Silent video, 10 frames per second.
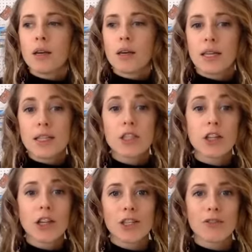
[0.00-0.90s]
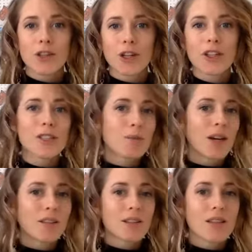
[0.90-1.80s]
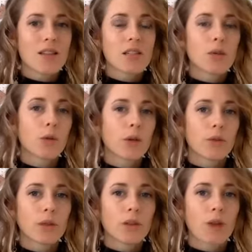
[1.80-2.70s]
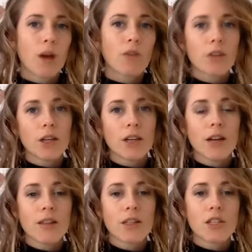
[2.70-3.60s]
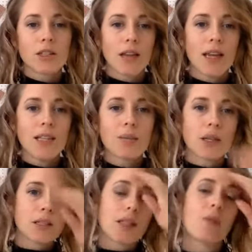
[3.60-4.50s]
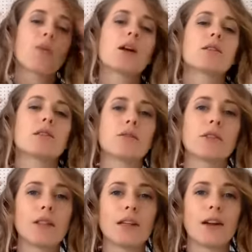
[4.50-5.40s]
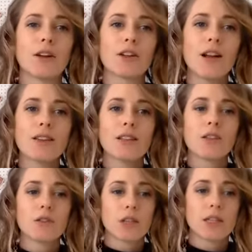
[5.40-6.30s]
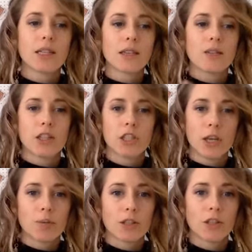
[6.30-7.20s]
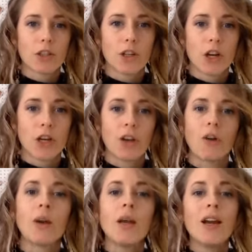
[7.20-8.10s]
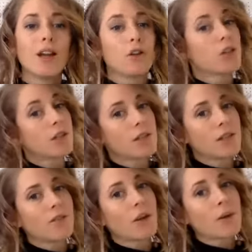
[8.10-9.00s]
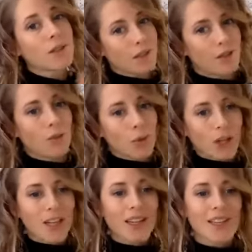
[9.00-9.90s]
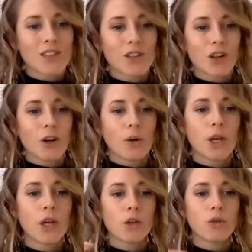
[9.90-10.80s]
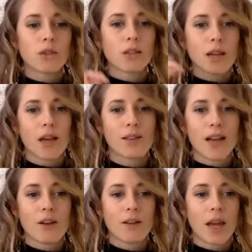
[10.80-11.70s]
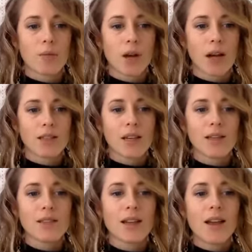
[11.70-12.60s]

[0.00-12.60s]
easier it is for her to spot the things that work really well for her and that she likes, because in that process of cleaning out your closet, you start to identify shapes that look good on you, and you start to identify what doesn't work. And so you just cut down on that process